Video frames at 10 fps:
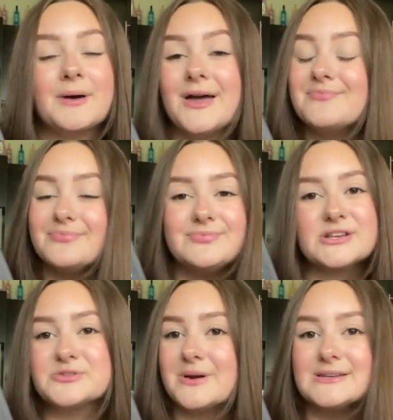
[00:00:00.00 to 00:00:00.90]
but
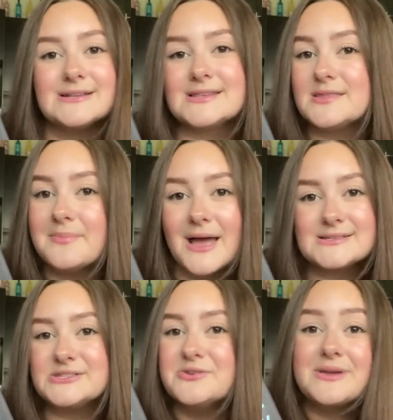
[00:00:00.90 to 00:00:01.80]
this one does it the
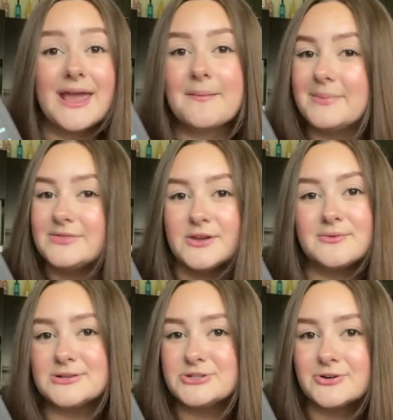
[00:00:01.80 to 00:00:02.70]
best. You can't beat the
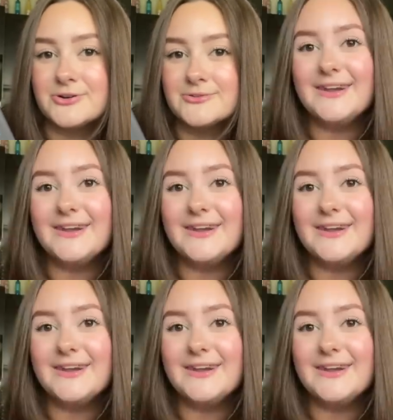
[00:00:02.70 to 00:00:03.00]
original.